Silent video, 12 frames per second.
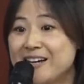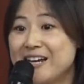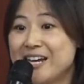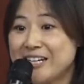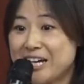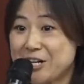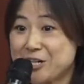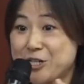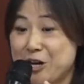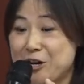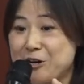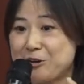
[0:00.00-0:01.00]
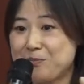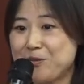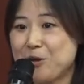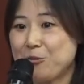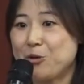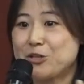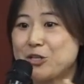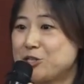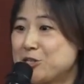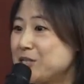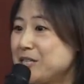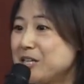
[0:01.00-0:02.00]
can share with
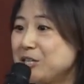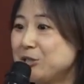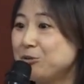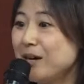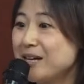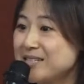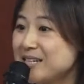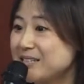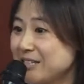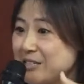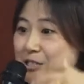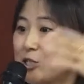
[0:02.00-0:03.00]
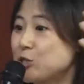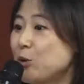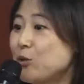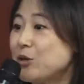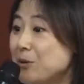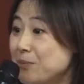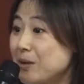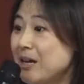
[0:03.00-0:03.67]
teachers in the US and, you know, show them,